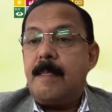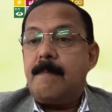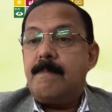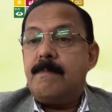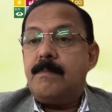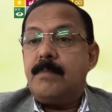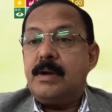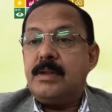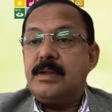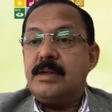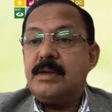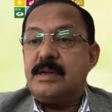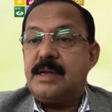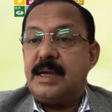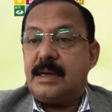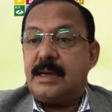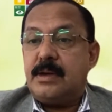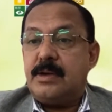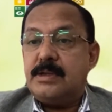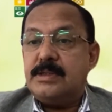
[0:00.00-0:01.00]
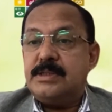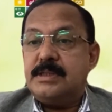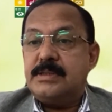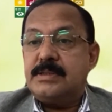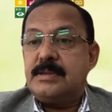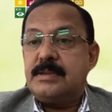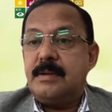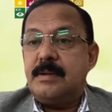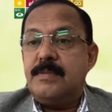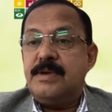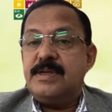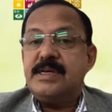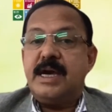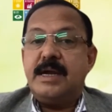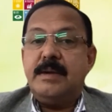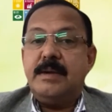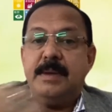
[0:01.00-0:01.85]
what are the technologies which can